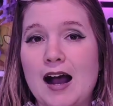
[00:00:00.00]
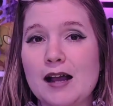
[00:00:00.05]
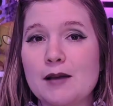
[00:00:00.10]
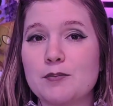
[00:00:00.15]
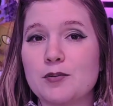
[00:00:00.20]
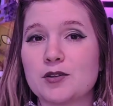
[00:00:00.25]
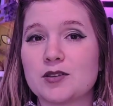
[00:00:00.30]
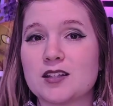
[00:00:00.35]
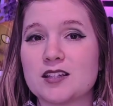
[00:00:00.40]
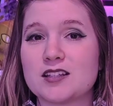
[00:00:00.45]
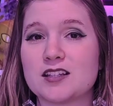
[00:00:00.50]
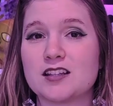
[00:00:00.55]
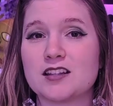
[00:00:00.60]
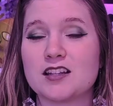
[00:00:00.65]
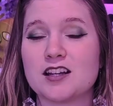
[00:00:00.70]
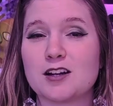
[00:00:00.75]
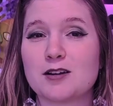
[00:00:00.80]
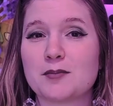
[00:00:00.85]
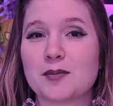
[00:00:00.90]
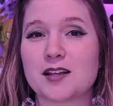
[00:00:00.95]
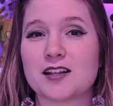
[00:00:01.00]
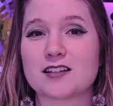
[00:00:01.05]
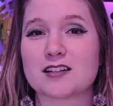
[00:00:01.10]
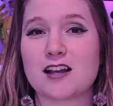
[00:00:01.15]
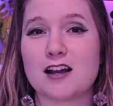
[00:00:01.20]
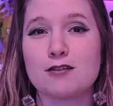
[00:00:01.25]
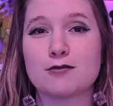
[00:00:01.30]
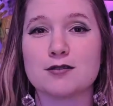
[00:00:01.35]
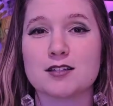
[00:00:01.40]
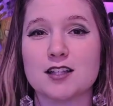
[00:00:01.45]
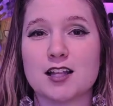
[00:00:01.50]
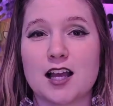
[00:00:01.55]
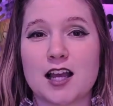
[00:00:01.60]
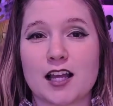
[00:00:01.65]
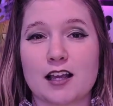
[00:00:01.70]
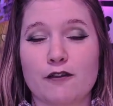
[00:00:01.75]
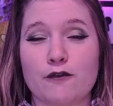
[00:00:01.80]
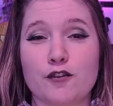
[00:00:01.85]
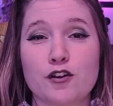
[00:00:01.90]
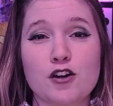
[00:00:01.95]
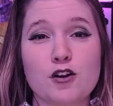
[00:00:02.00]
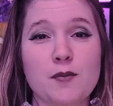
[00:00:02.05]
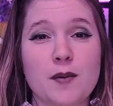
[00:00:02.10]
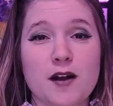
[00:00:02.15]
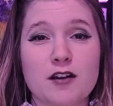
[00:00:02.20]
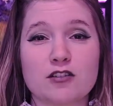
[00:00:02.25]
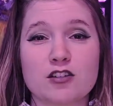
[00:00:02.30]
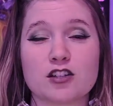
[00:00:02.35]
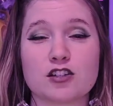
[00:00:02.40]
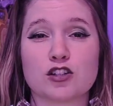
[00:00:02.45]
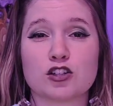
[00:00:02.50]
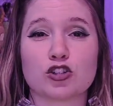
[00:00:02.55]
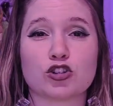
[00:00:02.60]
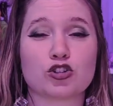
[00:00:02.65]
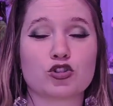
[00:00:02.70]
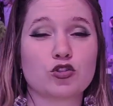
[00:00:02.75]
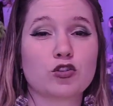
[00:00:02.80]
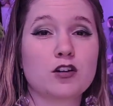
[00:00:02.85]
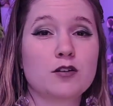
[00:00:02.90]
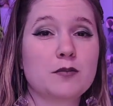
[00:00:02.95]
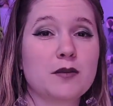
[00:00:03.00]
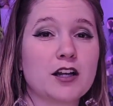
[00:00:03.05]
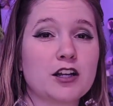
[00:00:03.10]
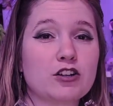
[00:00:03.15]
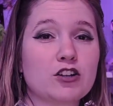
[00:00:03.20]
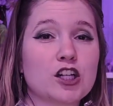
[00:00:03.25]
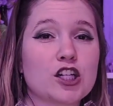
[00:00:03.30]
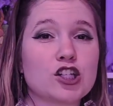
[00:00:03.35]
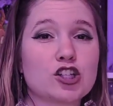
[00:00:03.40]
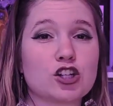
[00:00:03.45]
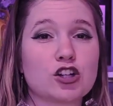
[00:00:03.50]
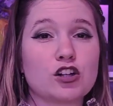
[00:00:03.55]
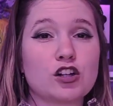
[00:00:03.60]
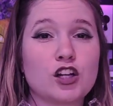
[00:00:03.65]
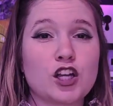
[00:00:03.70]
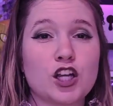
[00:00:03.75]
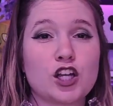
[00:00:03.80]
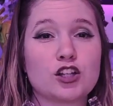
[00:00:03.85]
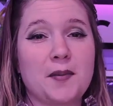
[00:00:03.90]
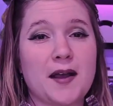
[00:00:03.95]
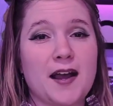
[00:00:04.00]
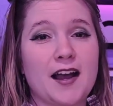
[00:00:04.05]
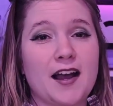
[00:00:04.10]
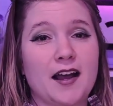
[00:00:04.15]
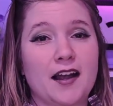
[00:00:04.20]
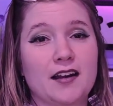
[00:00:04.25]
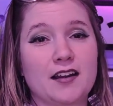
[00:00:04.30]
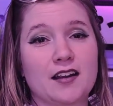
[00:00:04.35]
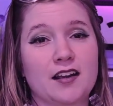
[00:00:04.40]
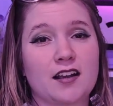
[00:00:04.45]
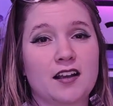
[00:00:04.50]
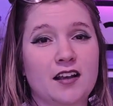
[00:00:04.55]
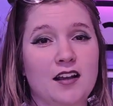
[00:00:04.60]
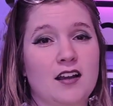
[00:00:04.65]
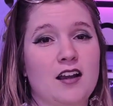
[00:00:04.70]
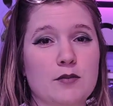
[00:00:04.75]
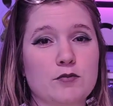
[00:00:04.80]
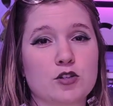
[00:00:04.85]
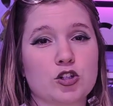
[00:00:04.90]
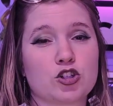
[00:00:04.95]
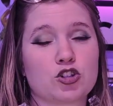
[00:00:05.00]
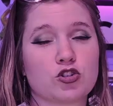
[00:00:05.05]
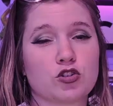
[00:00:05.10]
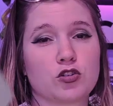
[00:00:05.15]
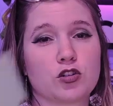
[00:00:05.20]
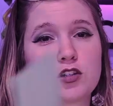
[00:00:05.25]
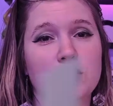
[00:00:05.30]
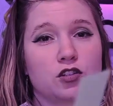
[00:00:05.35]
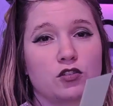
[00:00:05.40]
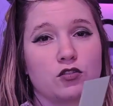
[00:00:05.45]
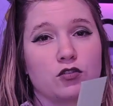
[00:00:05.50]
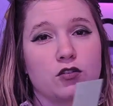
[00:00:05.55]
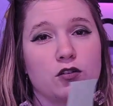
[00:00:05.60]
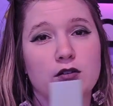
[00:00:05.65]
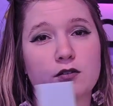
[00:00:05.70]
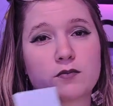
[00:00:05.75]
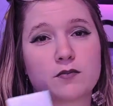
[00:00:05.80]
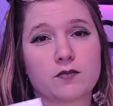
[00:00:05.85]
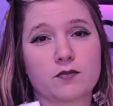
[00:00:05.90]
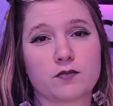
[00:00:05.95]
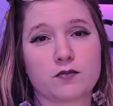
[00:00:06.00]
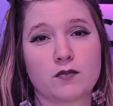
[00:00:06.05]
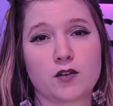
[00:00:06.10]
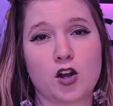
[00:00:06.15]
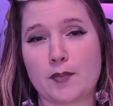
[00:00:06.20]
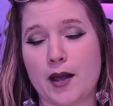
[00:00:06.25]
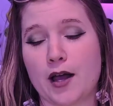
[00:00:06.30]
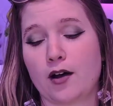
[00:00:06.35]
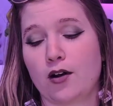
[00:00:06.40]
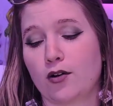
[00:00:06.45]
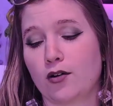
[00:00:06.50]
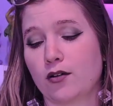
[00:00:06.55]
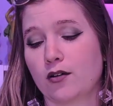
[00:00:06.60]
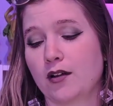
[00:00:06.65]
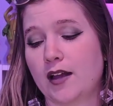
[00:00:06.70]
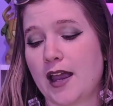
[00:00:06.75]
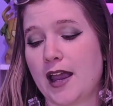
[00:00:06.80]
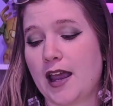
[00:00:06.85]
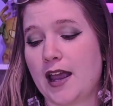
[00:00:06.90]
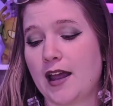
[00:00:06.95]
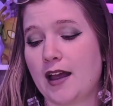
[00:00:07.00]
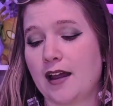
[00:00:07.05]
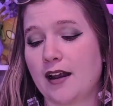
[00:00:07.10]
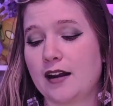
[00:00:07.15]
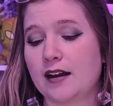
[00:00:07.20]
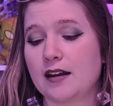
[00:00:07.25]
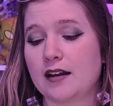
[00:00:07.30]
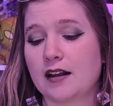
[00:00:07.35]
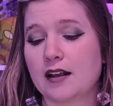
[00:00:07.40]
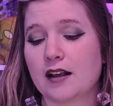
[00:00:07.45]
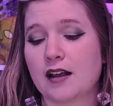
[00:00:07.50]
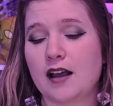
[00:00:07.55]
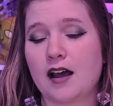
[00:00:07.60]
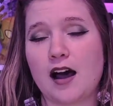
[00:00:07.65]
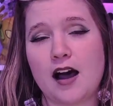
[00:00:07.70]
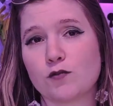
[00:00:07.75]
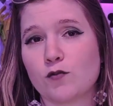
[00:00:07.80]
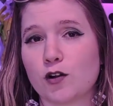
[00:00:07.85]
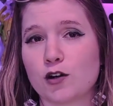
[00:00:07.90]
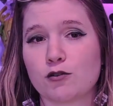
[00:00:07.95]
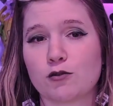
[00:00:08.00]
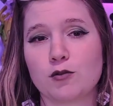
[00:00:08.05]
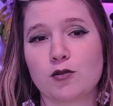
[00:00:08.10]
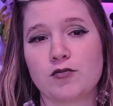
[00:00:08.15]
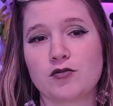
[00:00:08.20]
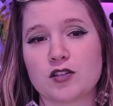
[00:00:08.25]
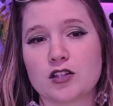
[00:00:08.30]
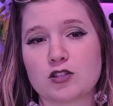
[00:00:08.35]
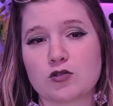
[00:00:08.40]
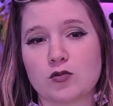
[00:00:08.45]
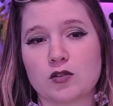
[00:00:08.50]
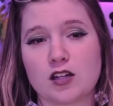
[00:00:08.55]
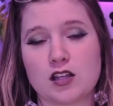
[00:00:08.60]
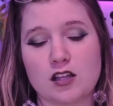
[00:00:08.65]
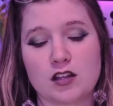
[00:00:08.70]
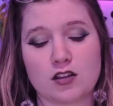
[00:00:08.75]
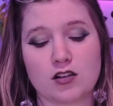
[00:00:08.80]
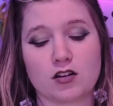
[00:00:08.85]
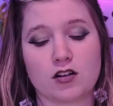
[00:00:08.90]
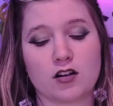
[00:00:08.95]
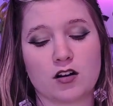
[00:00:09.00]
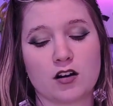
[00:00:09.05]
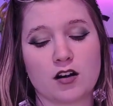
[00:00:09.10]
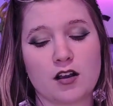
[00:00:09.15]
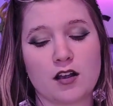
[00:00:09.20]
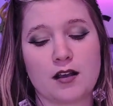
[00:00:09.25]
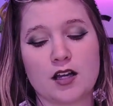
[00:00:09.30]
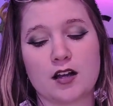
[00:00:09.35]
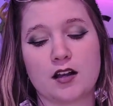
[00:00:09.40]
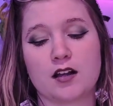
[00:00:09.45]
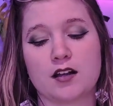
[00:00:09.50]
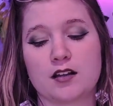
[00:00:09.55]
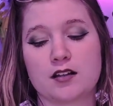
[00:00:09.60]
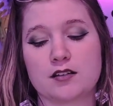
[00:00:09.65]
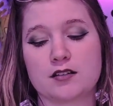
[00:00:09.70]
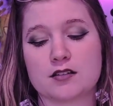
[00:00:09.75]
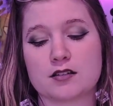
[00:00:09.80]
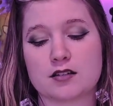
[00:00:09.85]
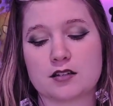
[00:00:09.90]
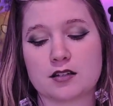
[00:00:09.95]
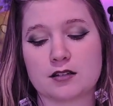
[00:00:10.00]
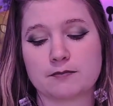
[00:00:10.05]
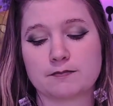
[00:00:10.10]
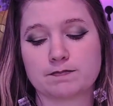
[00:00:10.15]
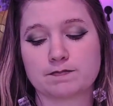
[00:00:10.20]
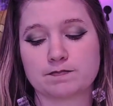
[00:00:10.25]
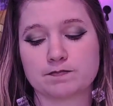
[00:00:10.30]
I put this in there because I was like, if you're about to destroy my creature, too bad, I'm destroying your spell. And I didn't want to remove this one either because